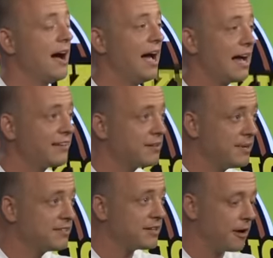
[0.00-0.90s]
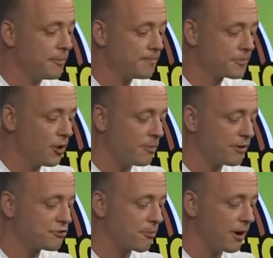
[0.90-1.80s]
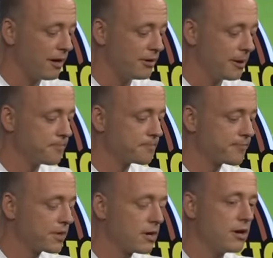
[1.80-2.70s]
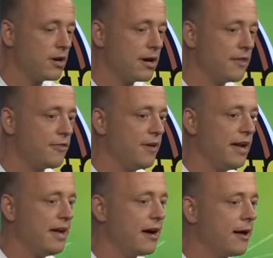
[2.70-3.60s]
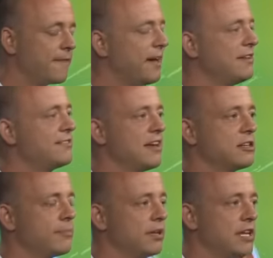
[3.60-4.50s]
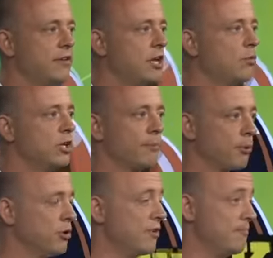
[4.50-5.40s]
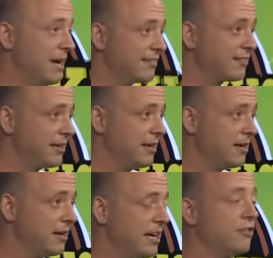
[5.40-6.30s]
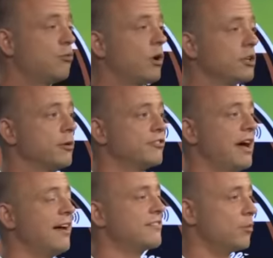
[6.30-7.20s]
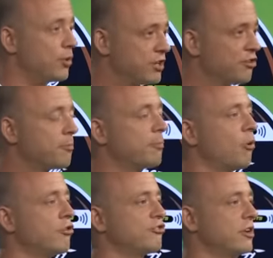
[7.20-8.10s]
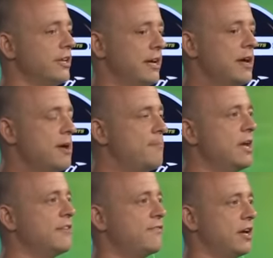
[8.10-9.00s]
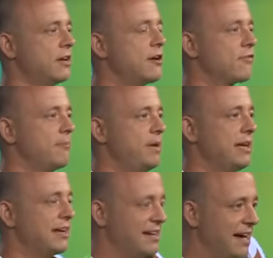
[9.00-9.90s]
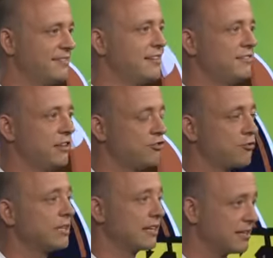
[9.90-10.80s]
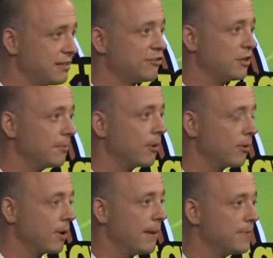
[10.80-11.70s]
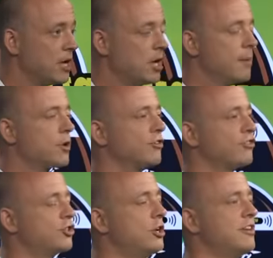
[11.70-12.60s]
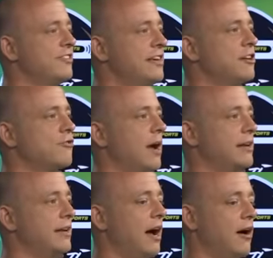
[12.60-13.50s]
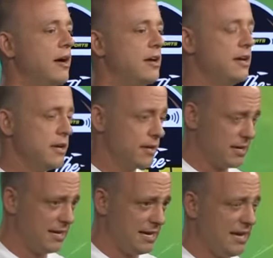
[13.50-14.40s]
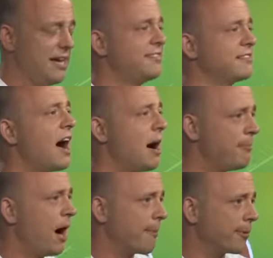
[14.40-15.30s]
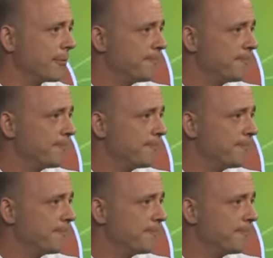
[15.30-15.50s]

I got some intel on Mister Brown there. They, uh, they tend to believe he will improve immensely. He's one of those guys that will disproportionately benefit from being in an S E C strength and conditioning program. Because as good as he is right now, he's a top popper.